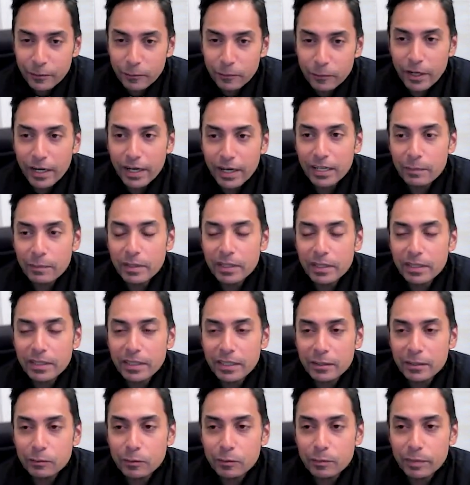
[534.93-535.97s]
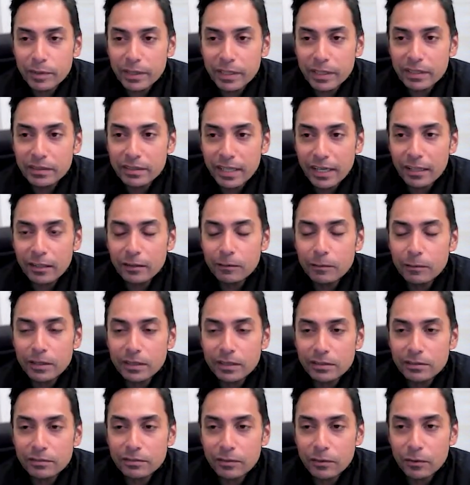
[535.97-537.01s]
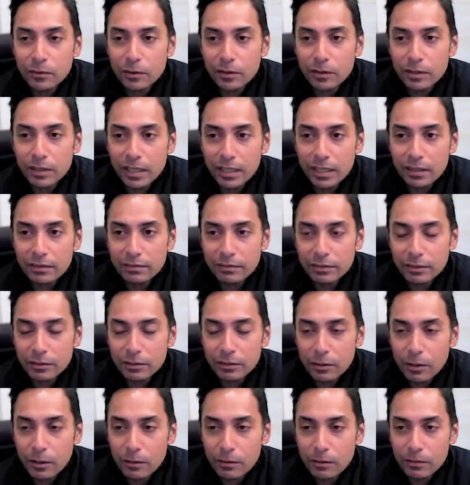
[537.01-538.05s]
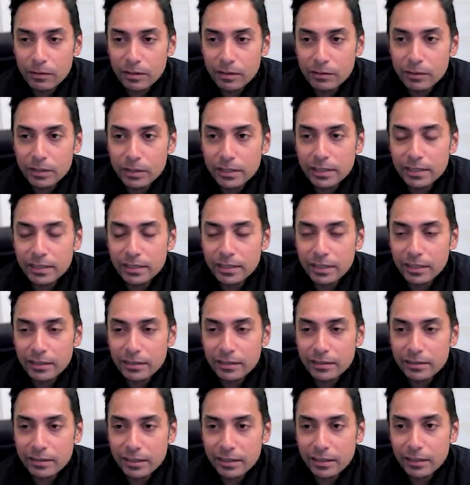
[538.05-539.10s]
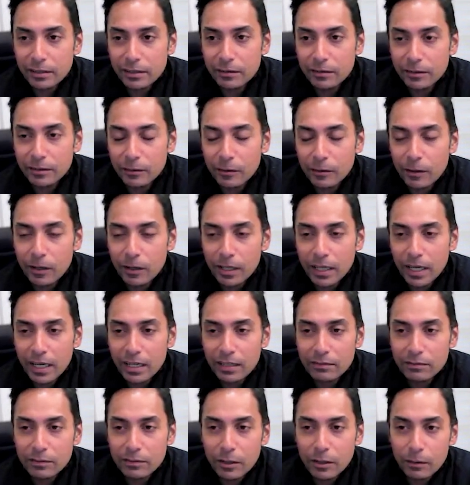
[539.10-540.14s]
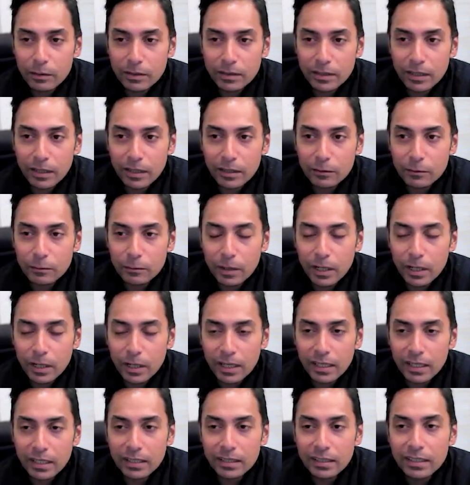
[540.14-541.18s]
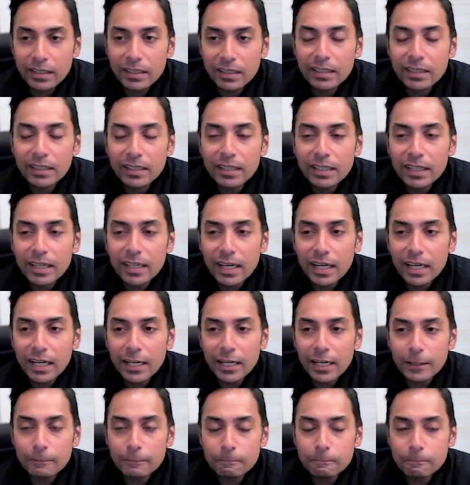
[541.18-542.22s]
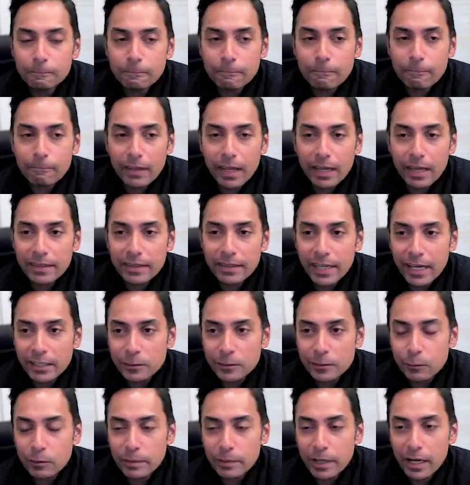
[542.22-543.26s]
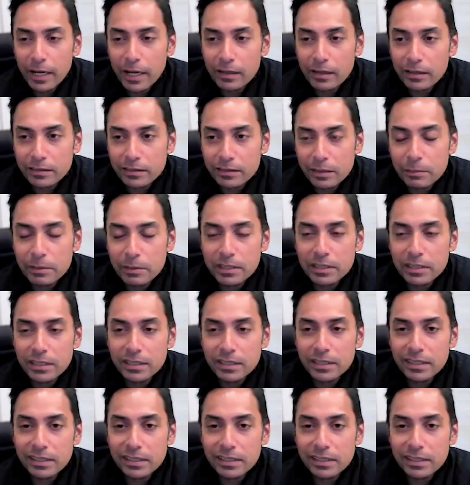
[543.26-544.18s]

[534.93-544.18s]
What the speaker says: right? I mean, these were big tailwinds for growth in recent years, and they're all kind of going the other way, and that's what matters. I mean, to